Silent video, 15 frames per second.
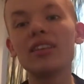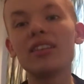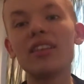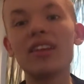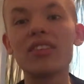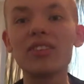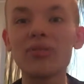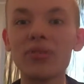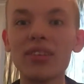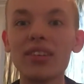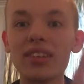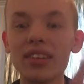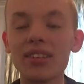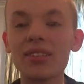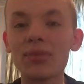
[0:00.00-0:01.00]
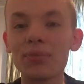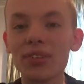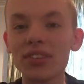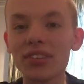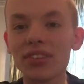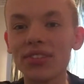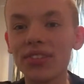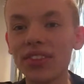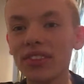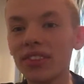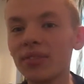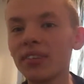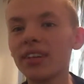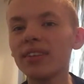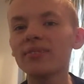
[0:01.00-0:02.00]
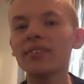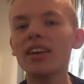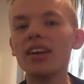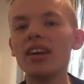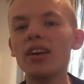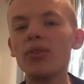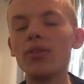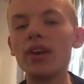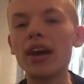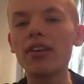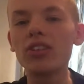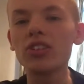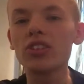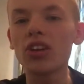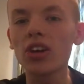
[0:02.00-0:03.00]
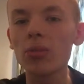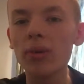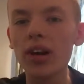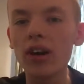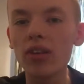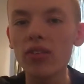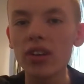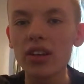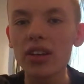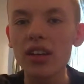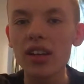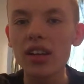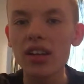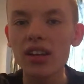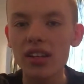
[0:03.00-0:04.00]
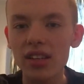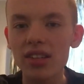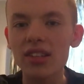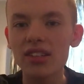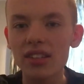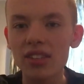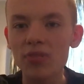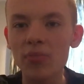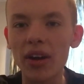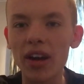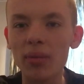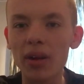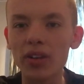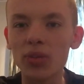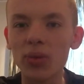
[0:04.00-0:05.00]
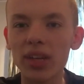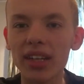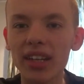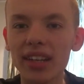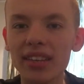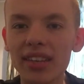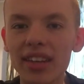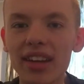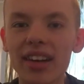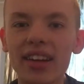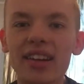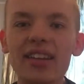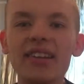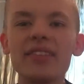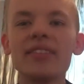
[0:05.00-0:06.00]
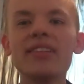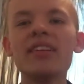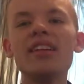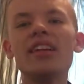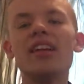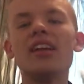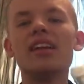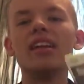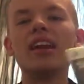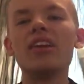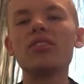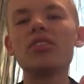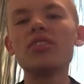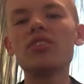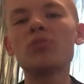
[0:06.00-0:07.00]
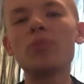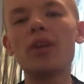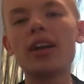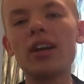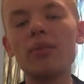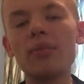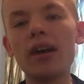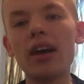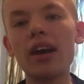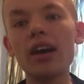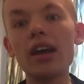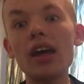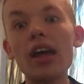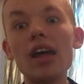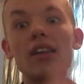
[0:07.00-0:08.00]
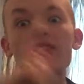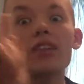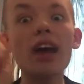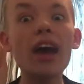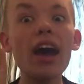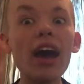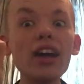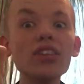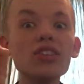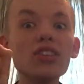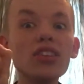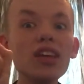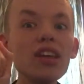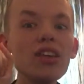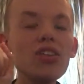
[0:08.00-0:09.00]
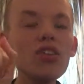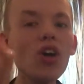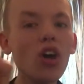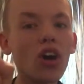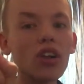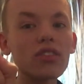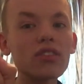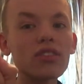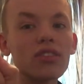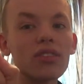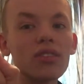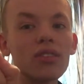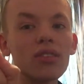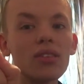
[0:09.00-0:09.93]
this one is a personal favorite of mine. We're now going to talk about Spider-Man 2099. Now this Spider-Man is actually not